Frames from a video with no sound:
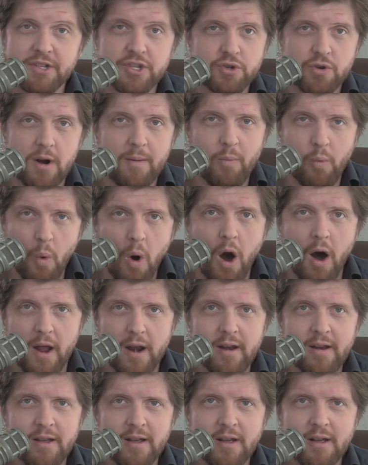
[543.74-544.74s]
Trump
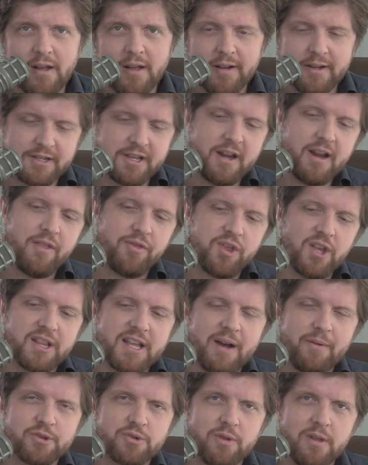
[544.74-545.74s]
won, because they didn't think
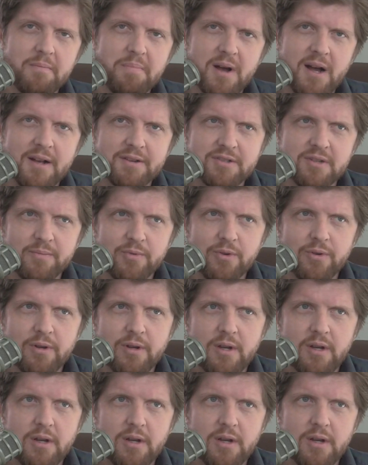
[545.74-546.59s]
that was really possible.